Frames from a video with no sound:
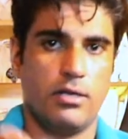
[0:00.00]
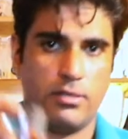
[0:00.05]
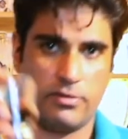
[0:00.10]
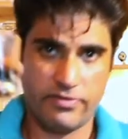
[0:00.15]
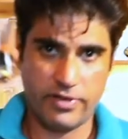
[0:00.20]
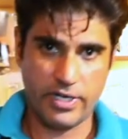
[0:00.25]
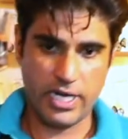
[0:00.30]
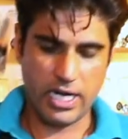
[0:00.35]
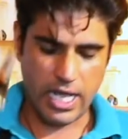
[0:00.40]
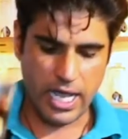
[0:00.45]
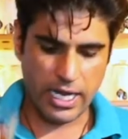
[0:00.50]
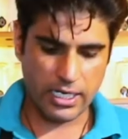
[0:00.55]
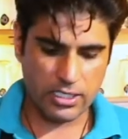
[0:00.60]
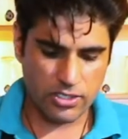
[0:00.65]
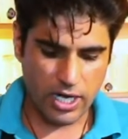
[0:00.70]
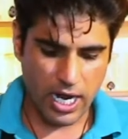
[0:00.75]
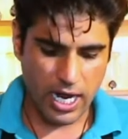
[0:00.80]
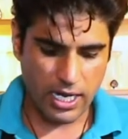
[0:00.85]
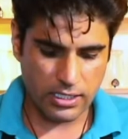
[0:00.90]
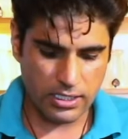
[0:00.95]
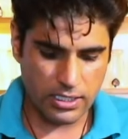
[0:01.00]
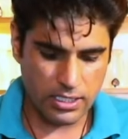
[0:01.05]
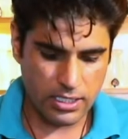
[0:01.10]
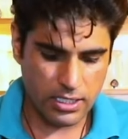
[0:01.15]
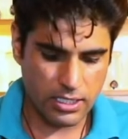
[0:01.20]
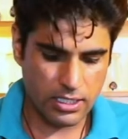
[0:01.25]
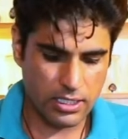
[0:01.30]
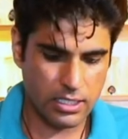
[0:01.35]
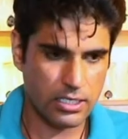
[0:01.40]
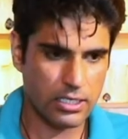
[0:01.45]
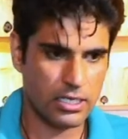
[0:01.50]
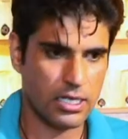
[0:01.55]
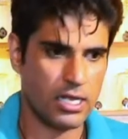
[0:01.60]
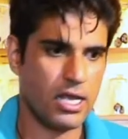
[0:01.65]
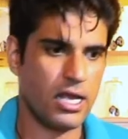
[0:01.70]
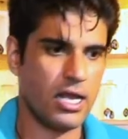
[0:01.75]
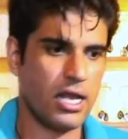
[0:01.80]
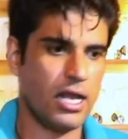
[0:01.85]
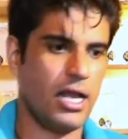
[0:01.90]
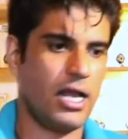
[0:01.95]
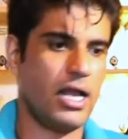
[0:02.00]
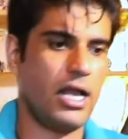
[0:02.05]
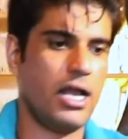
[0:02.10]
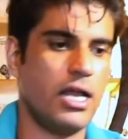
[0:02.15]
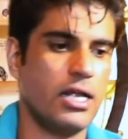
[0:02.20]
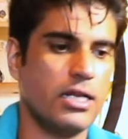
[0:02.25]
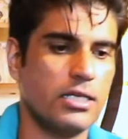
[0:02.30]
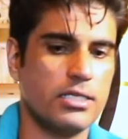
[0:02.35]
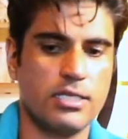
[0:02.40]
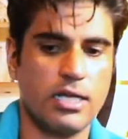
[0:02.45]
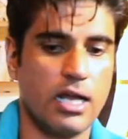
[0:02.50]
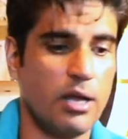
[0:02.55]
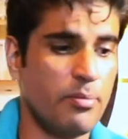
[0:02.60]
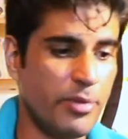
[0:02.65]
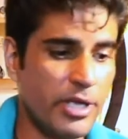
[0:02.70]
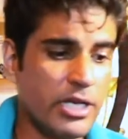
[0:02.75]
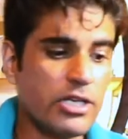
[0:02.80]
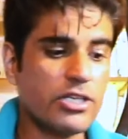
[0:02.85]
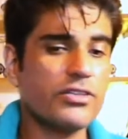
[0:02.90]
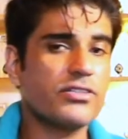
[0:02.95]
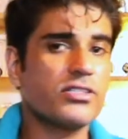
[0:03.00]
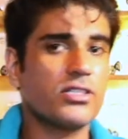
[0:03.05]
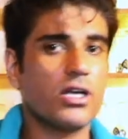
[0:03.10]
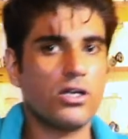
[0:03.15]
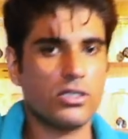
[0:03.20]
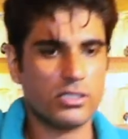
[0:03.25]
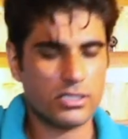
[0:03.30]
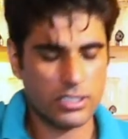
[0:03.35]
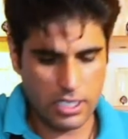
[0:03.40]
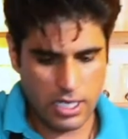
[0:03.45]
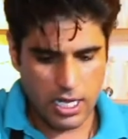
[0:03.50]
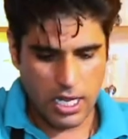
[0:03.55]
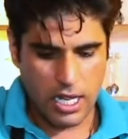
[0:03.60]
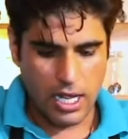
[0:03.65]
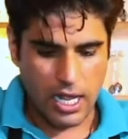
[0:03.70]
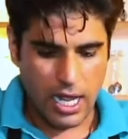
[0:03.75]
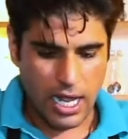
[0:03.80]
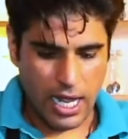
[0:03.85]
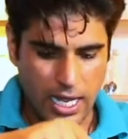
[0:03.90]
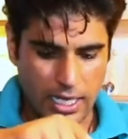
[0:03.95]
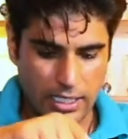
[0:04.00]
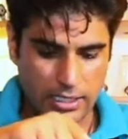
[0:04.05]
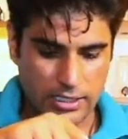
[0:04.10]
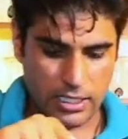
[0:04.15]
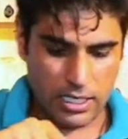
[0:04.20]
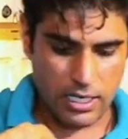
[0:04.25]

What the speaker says: Vanilla extract. And a pinch of salt. And